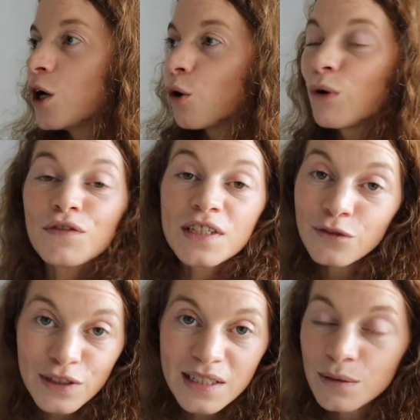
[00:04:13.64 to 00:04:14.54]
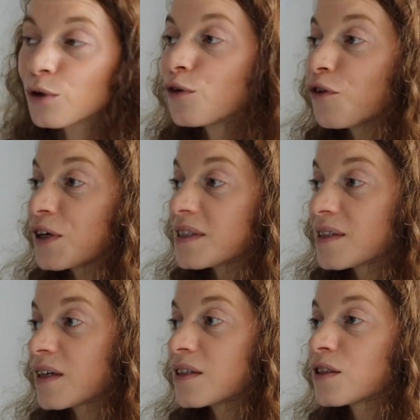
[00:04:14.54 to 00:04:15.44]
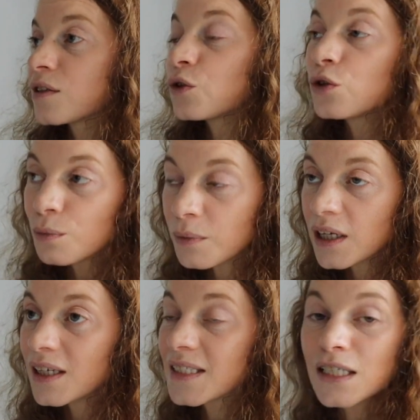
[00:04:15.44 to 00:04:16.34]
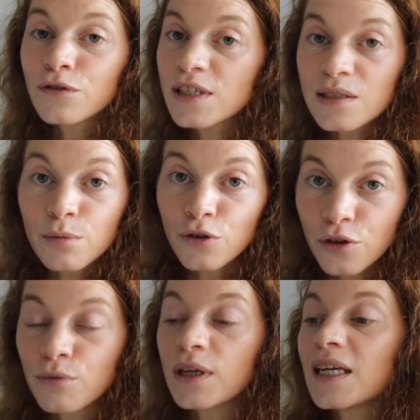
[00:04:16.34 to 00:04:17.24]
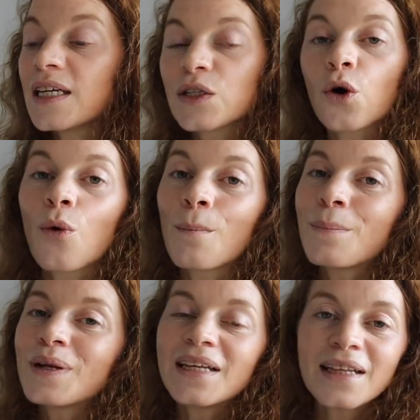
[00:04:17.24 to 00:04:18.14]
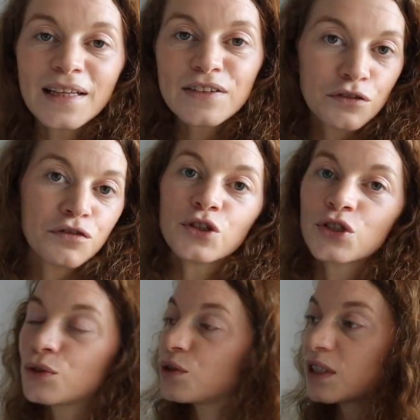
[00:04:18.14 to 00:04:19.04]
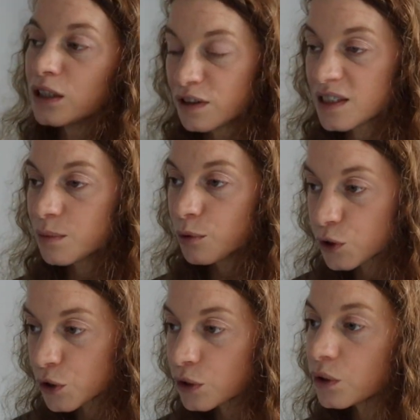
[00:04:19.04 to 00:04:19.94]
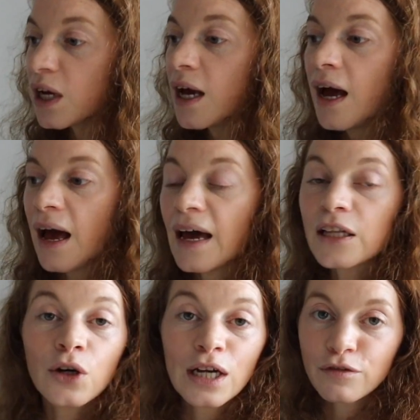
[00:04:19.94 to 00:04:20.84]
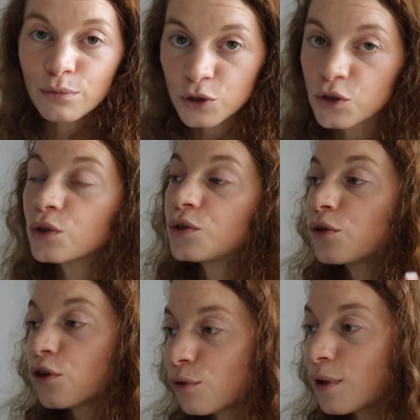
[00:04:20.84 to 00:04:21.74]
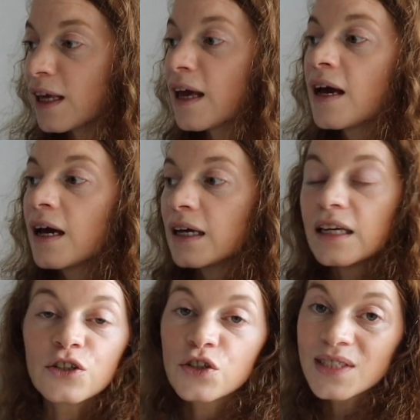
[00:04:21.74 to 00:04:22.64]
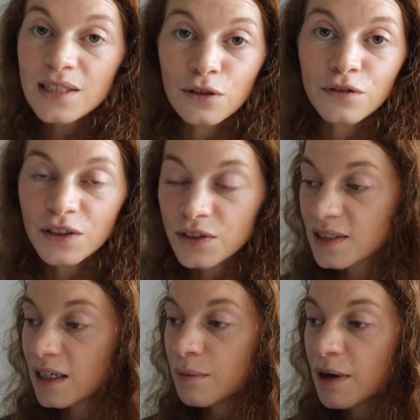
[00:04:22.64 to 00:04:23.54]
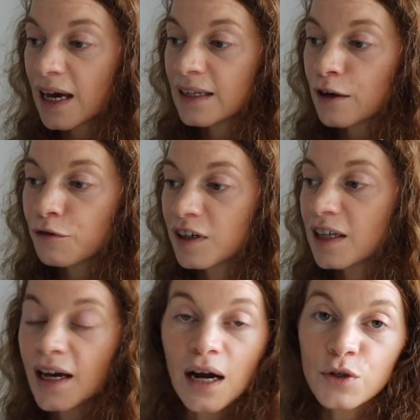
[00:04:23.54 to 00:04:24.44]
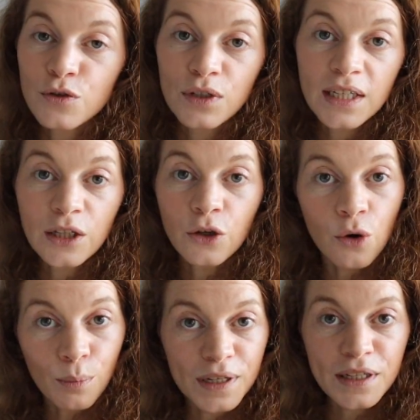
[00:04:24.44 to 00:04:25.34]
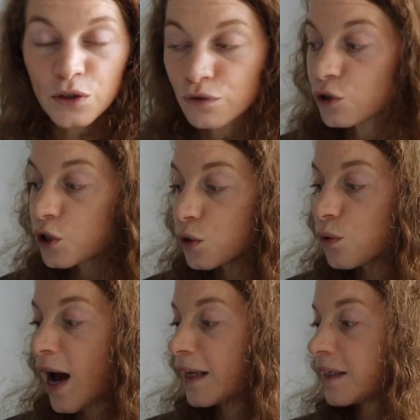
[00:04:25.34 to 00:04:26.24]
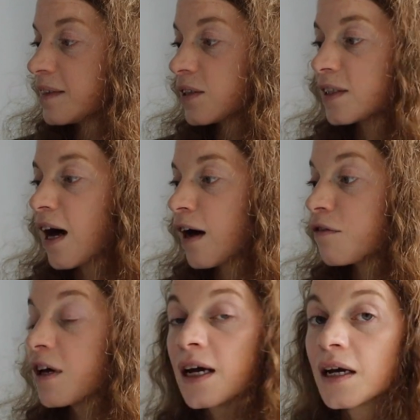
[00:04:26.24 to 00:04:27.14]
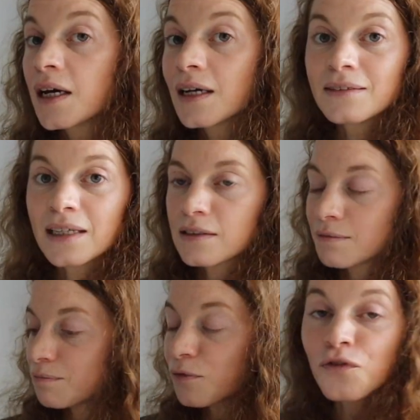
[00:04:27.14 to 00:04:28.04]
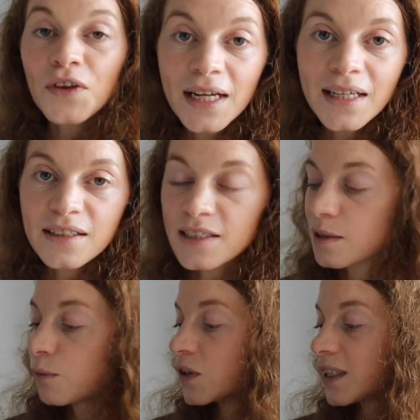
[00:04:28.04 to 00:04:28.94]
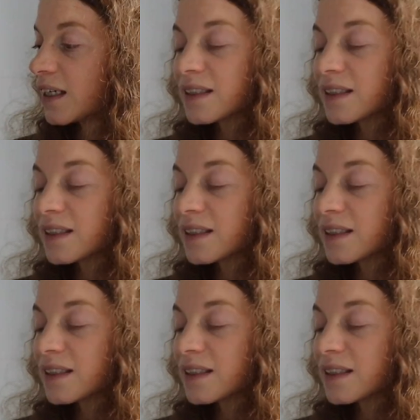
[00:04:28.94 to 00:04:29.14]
With the Invincible, for instance, to me, the Invincible 3 is a completely different shoe to the Invincible 2. And going from the 2 to the 3, it just didn't feel the same and I felt like I was running in a completely different shoe and I didn't have that feeling this morning.